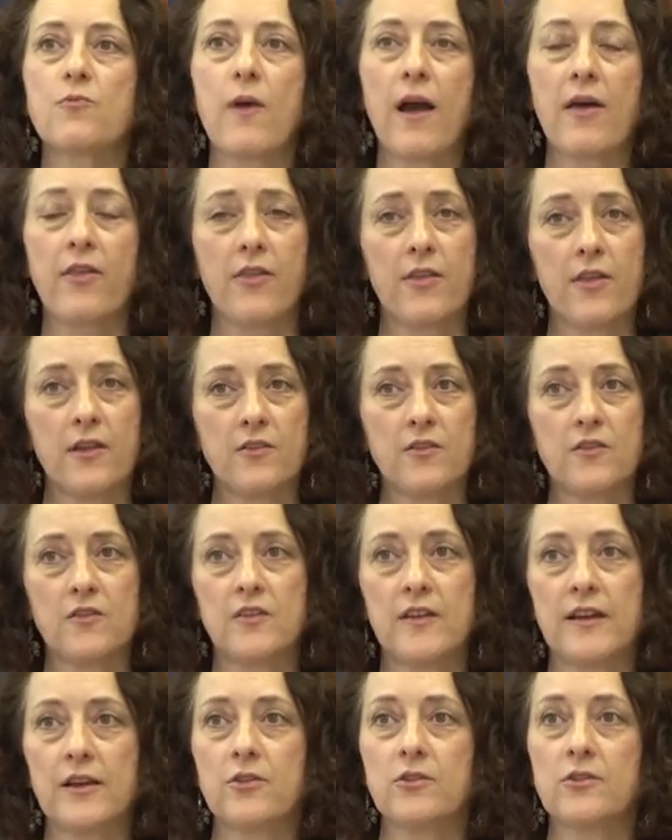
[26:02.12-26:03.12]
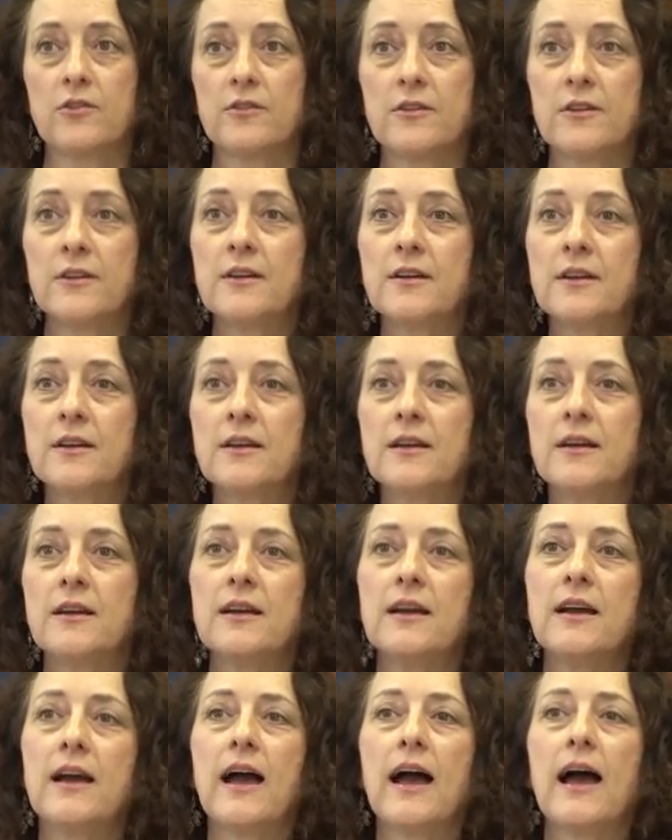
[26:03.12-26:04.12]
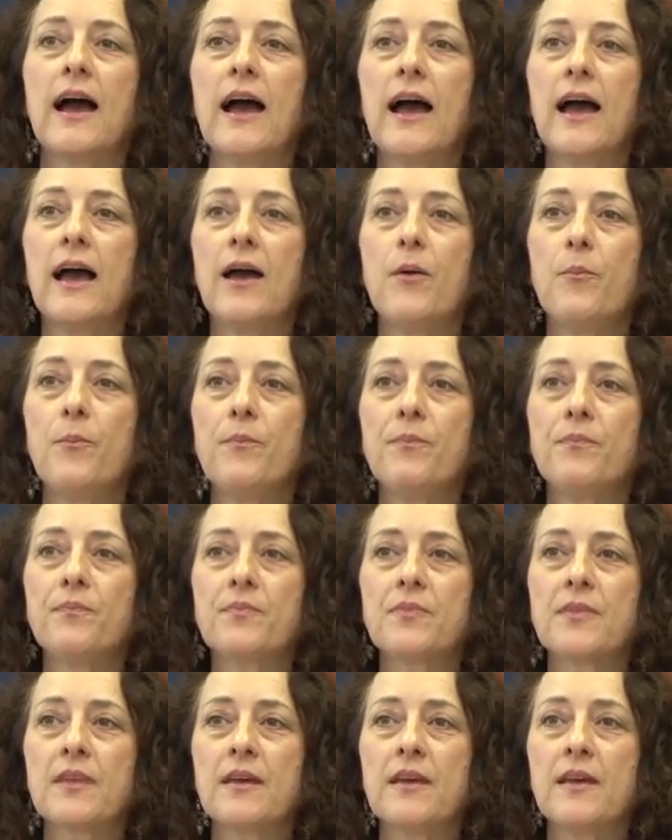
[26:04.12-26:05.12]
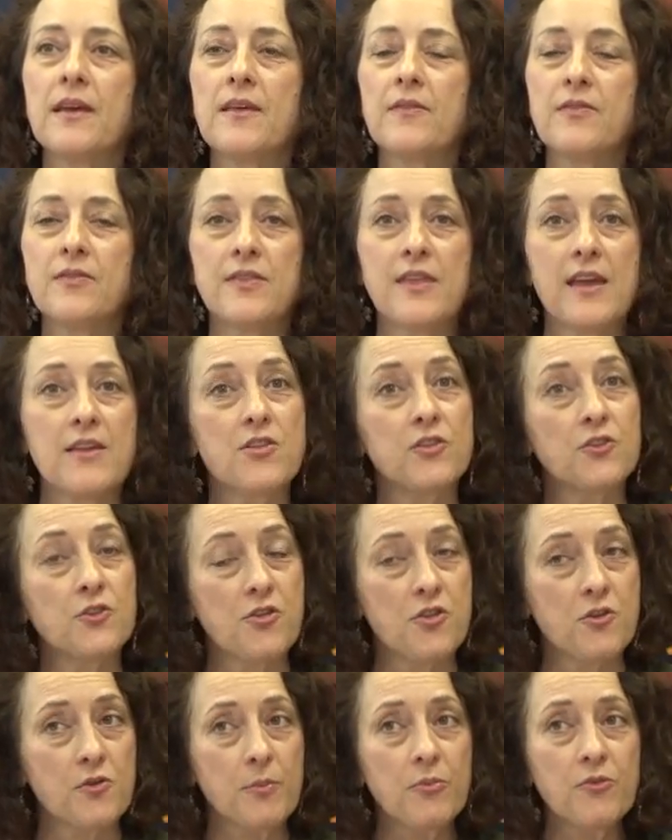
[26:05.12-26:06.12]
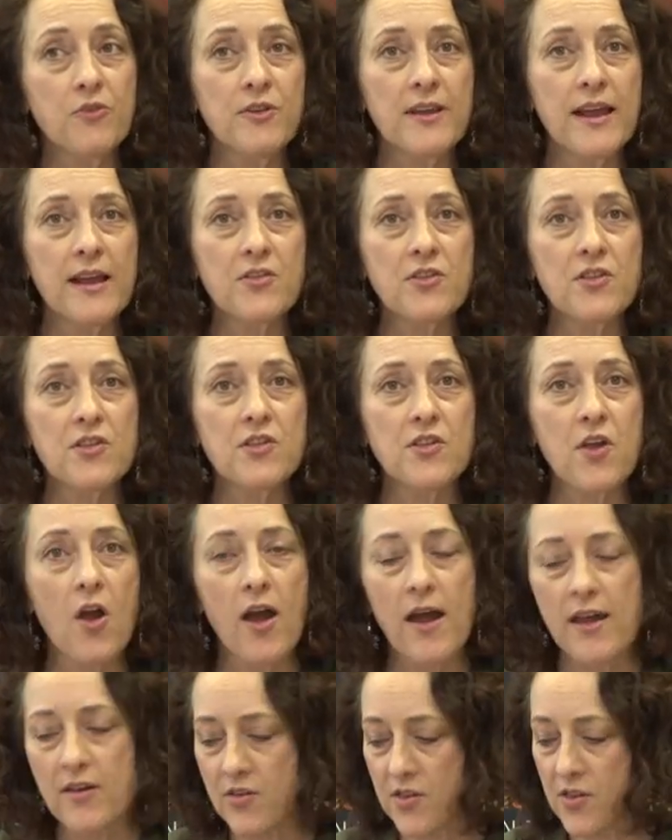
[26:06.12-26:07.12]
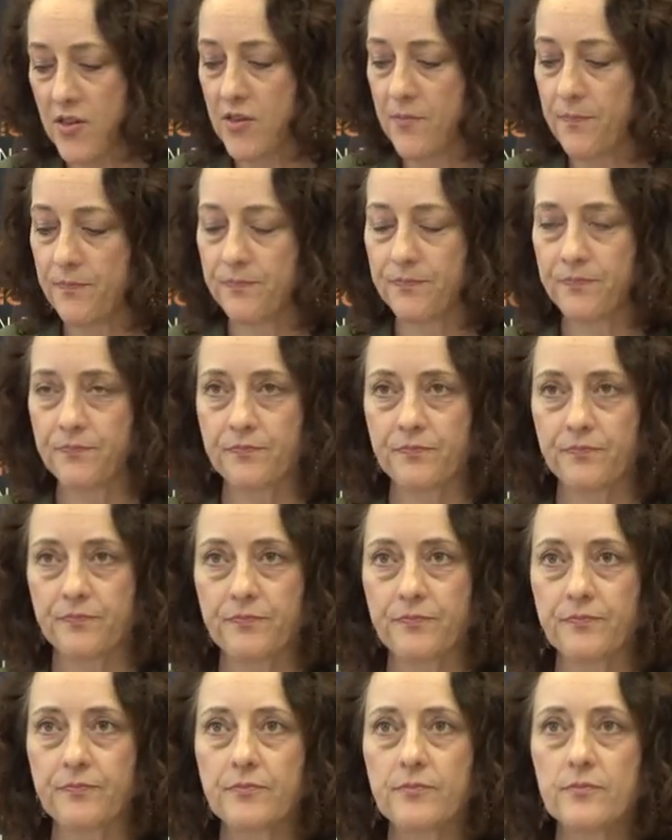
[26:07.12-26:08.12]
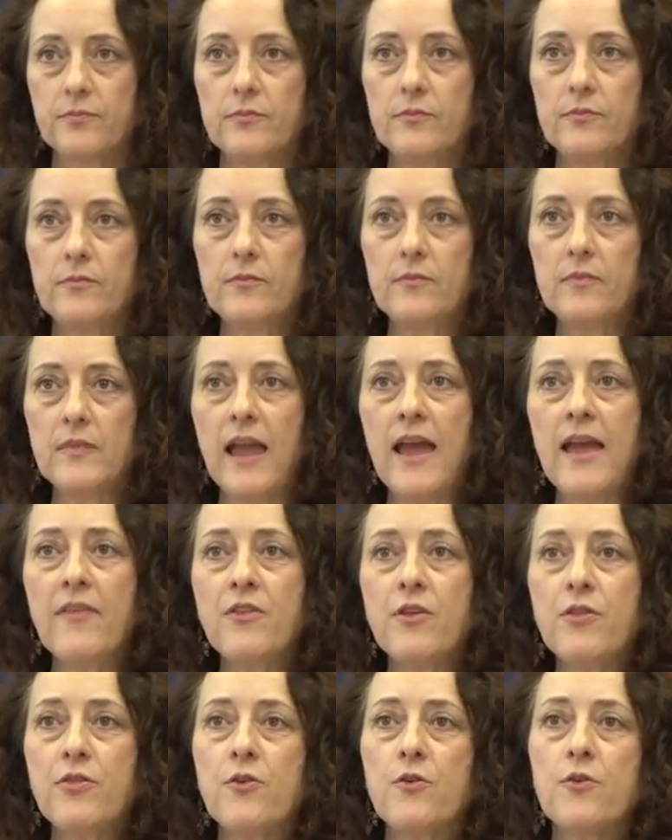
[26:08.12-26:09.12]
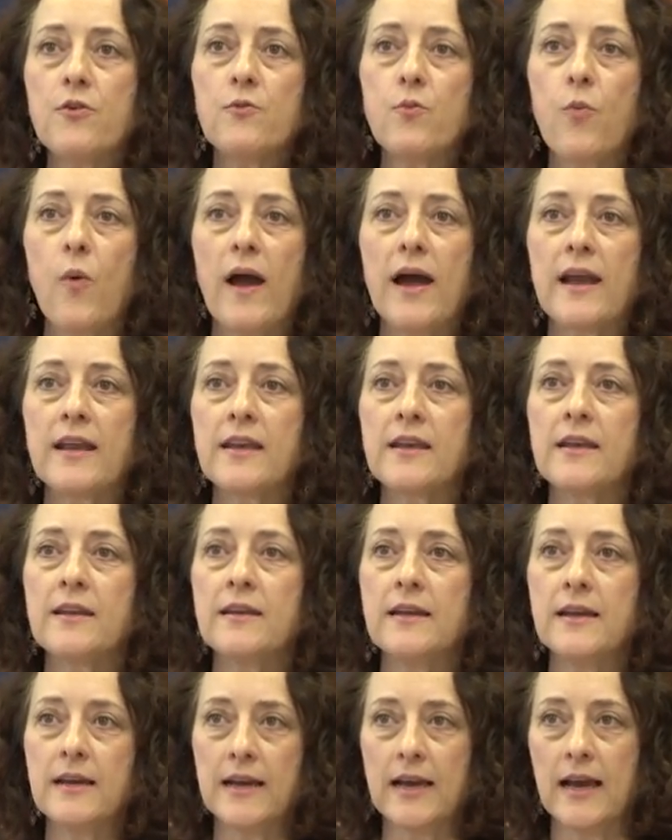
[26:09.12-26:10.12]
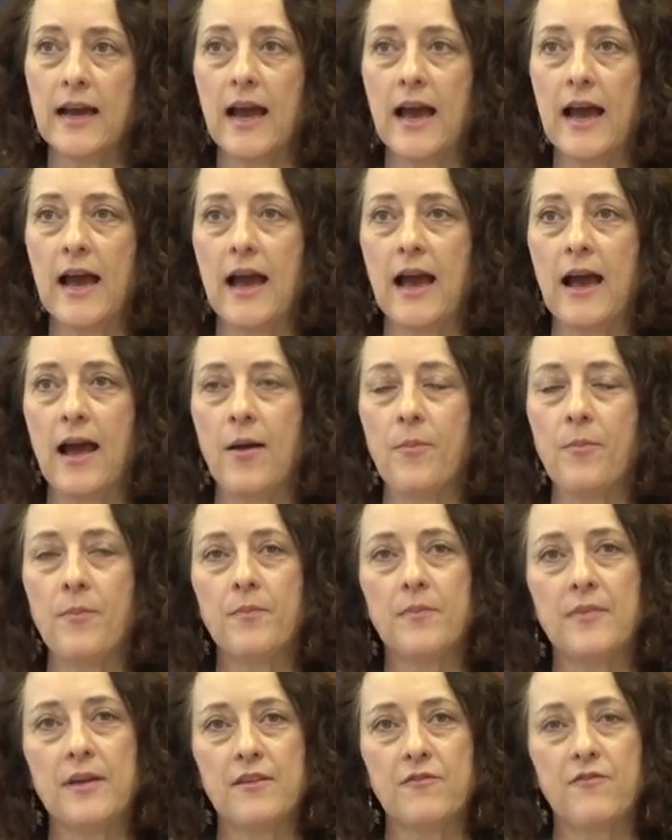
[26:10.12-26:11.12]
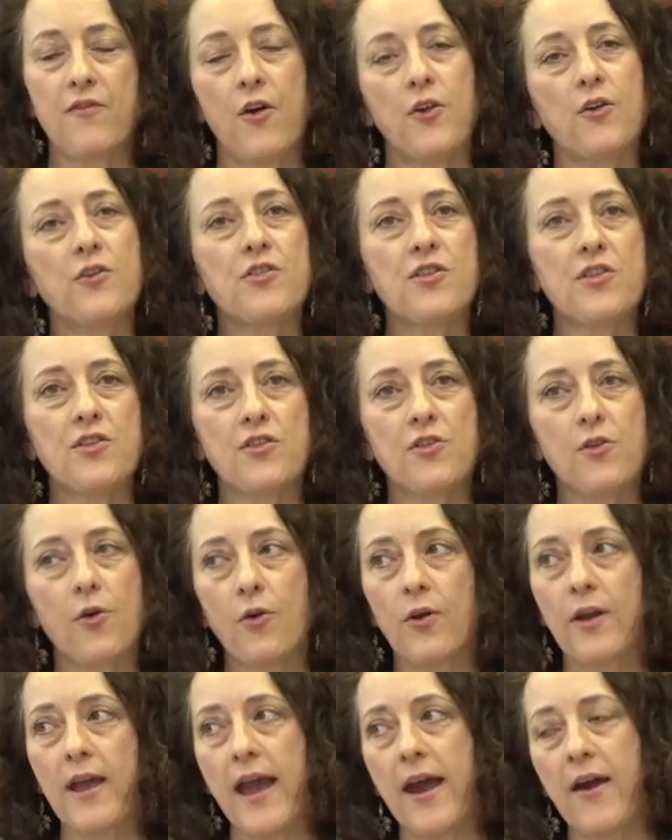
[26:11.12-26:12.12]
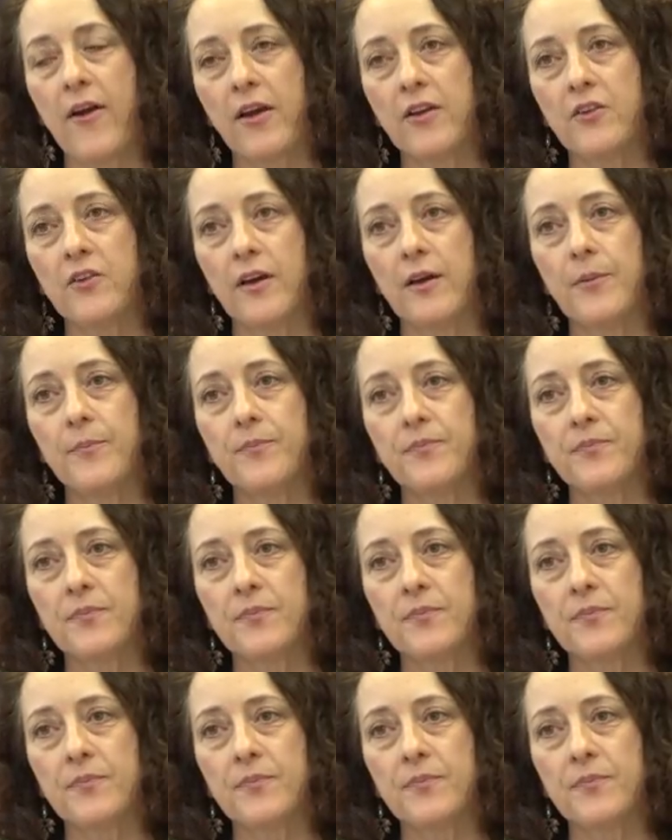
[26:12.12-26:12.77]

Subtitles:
rather than tell. There's a description exercise. And the third one focuses on character.